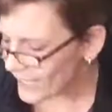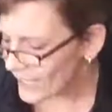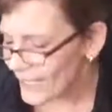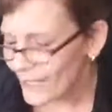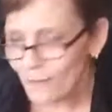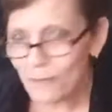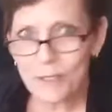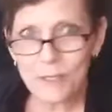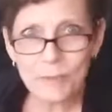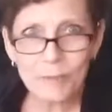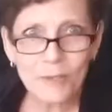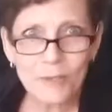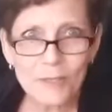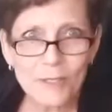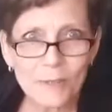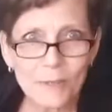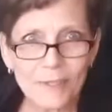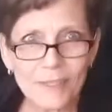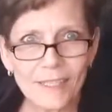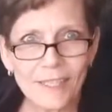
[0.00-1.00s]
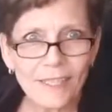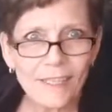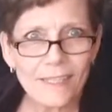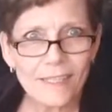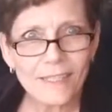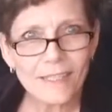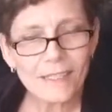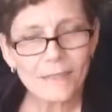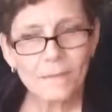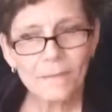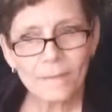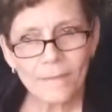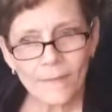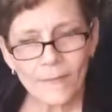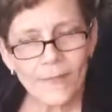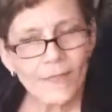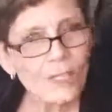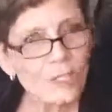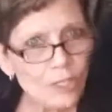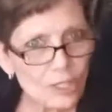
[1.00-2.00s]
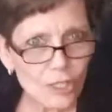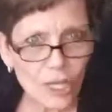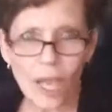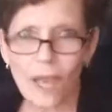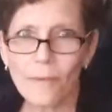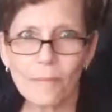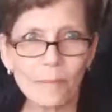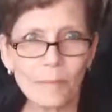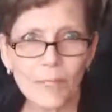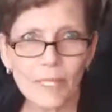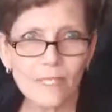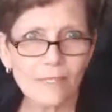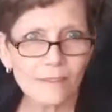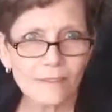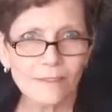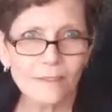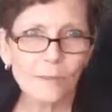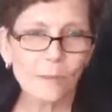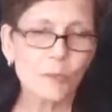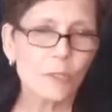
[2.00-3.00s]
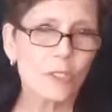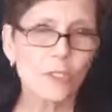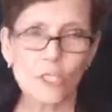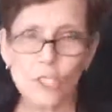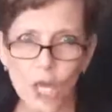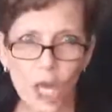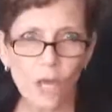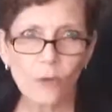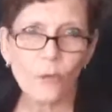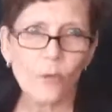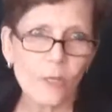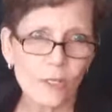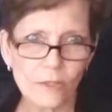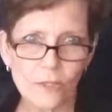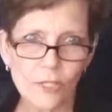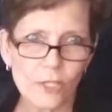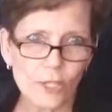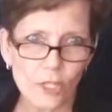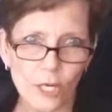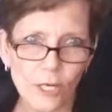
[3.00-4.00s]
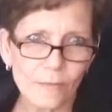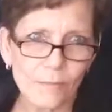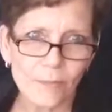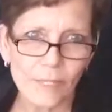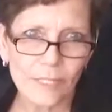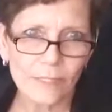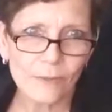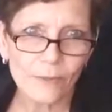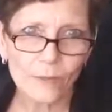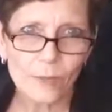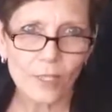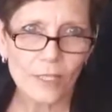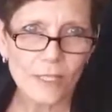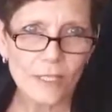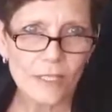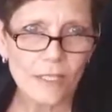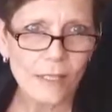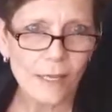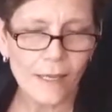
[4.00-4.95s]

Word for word: it was mostly because the stop button was not where the start button was.